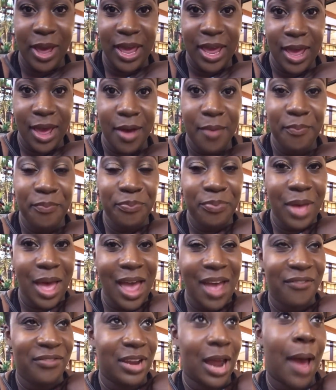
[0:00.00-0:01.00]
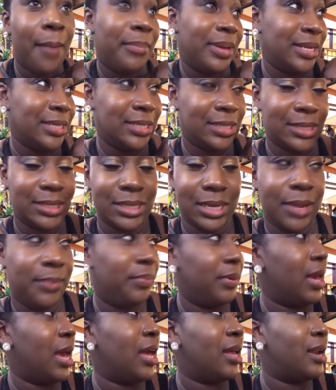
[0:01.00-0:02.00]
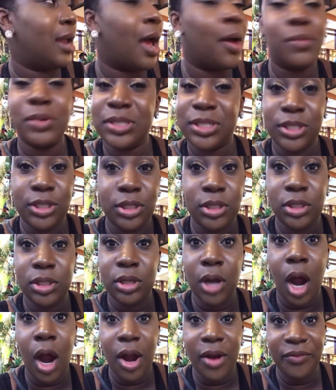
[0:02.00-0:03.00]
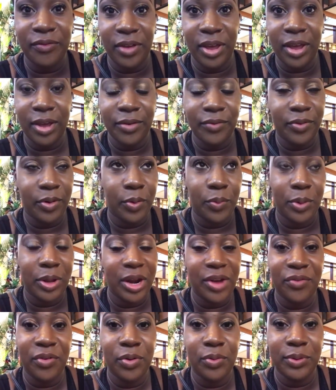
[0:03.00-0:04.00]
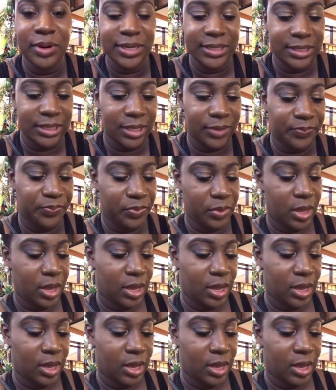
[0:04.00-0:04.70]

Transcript: a.m. I have not been to sleep yet. I was starving for whatever reason.